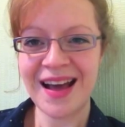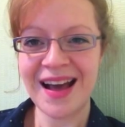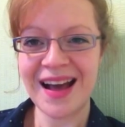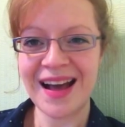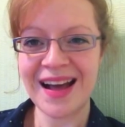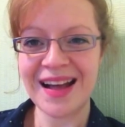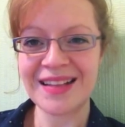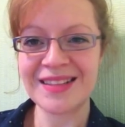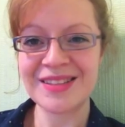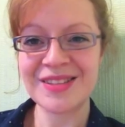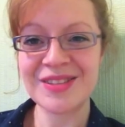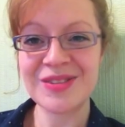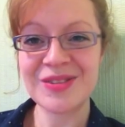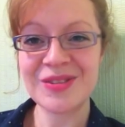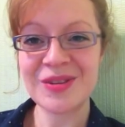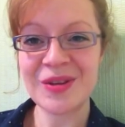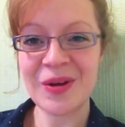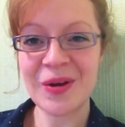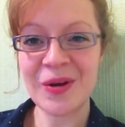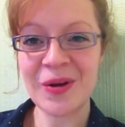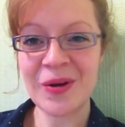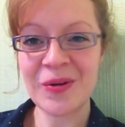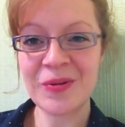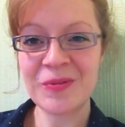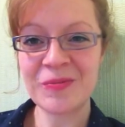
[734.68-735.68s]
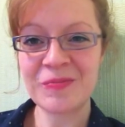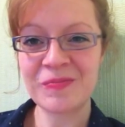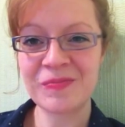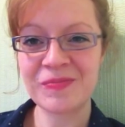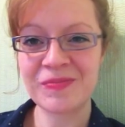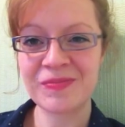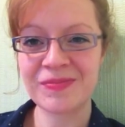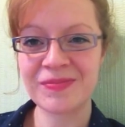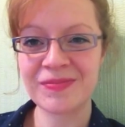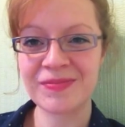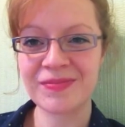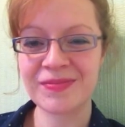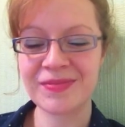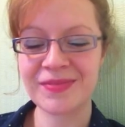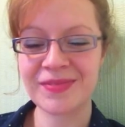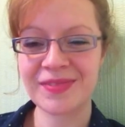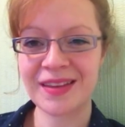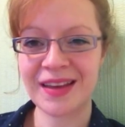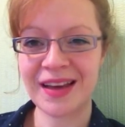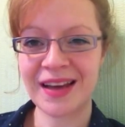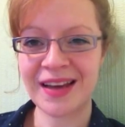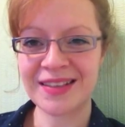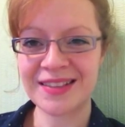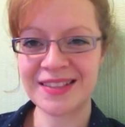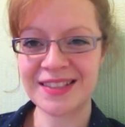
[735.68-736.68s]
And so
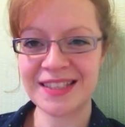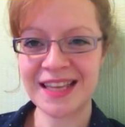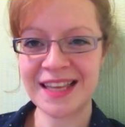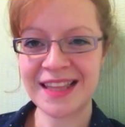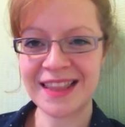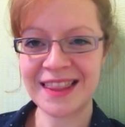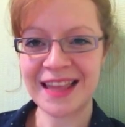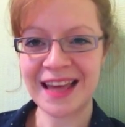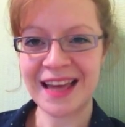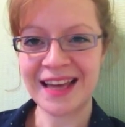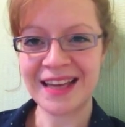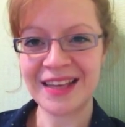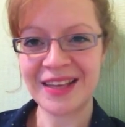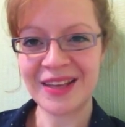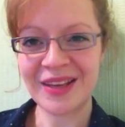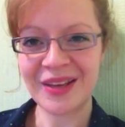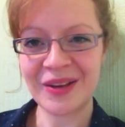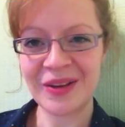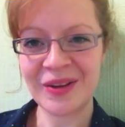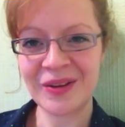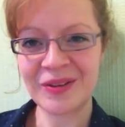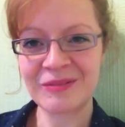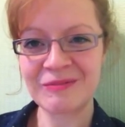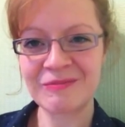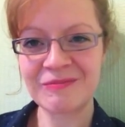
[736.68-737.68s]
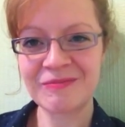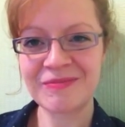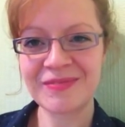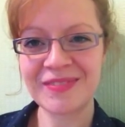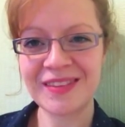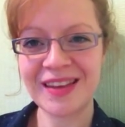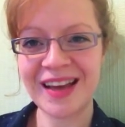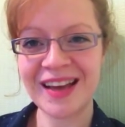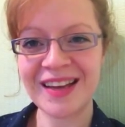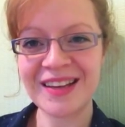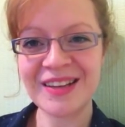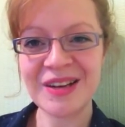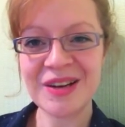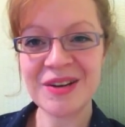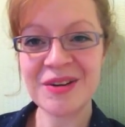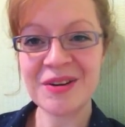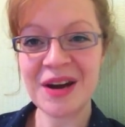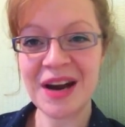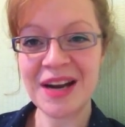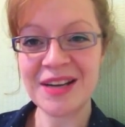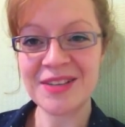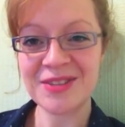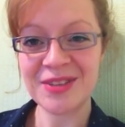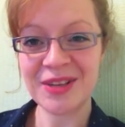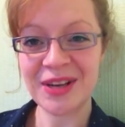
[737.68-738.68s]
I say thank you and
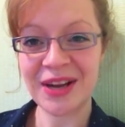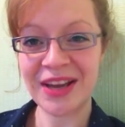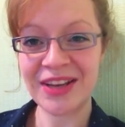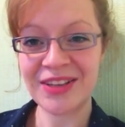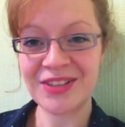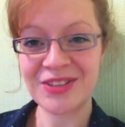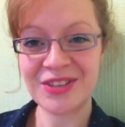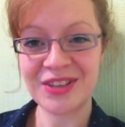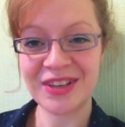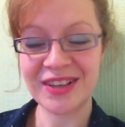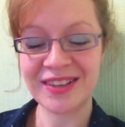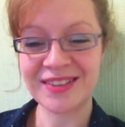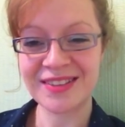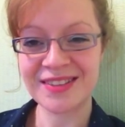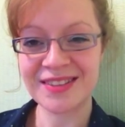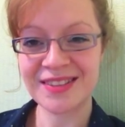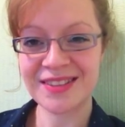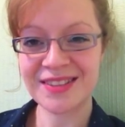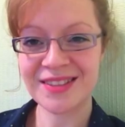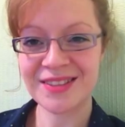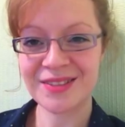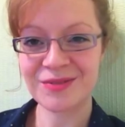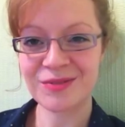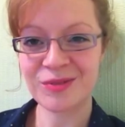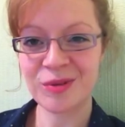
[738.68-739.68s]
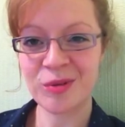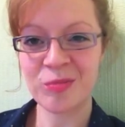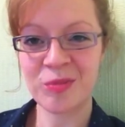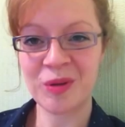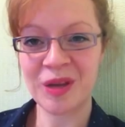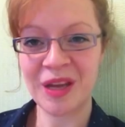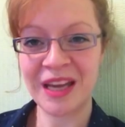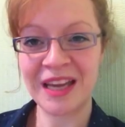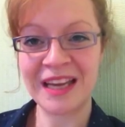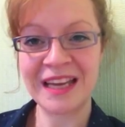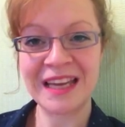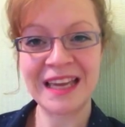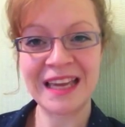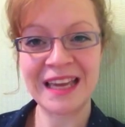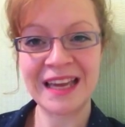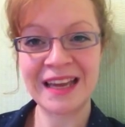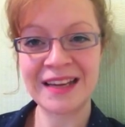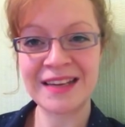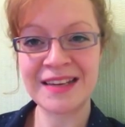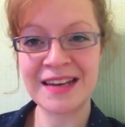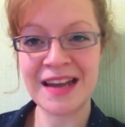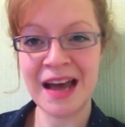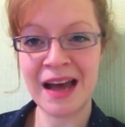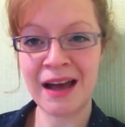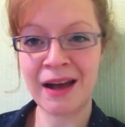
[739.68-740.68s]
congratulations for being here
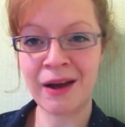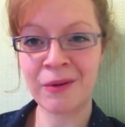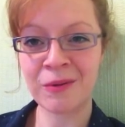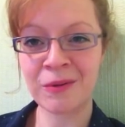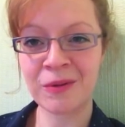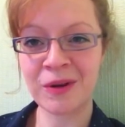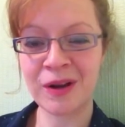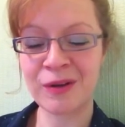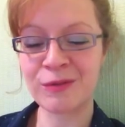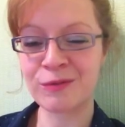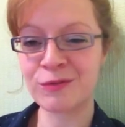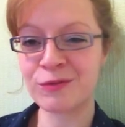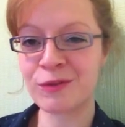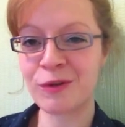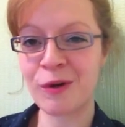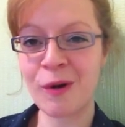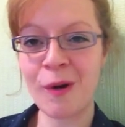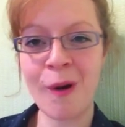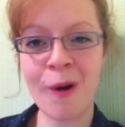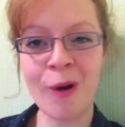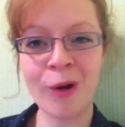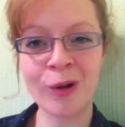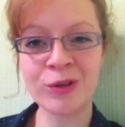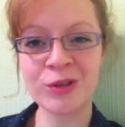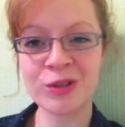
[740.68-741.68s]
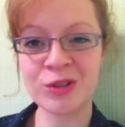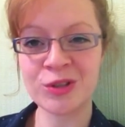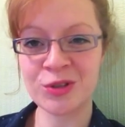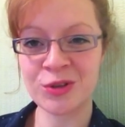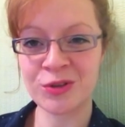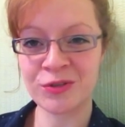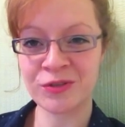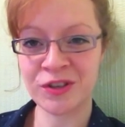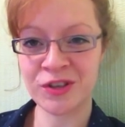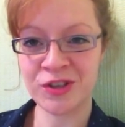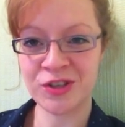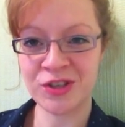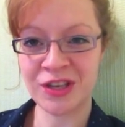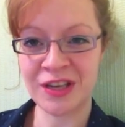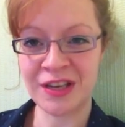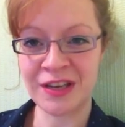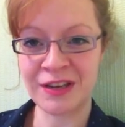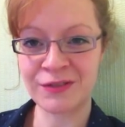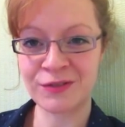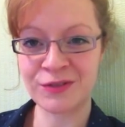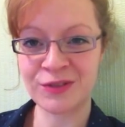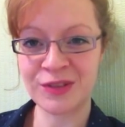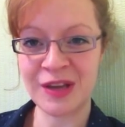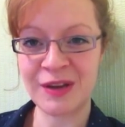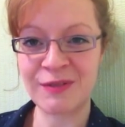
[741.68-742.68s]
now and for all that you've
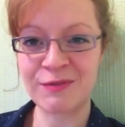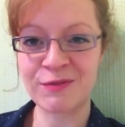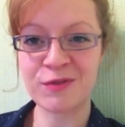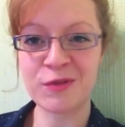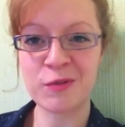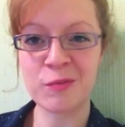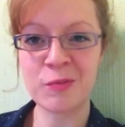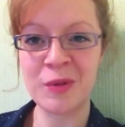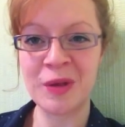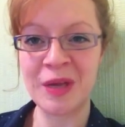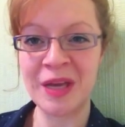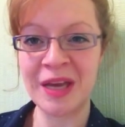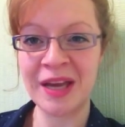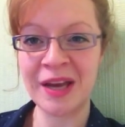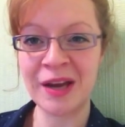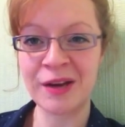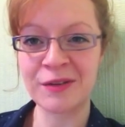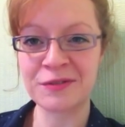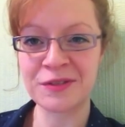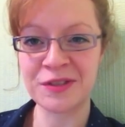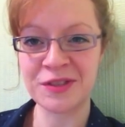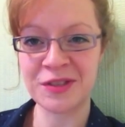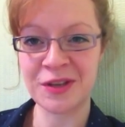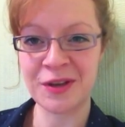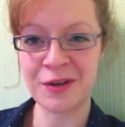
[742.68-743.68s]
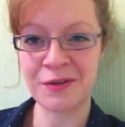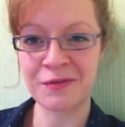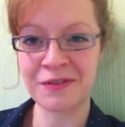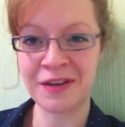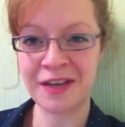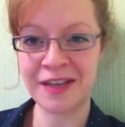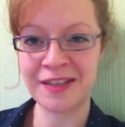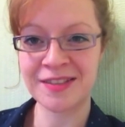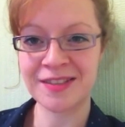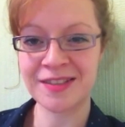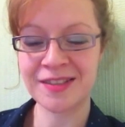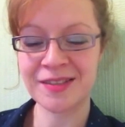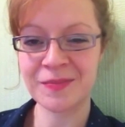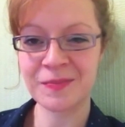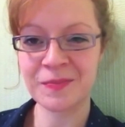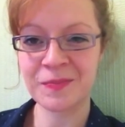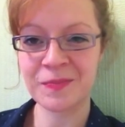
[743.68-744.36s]
achieved and for being of service.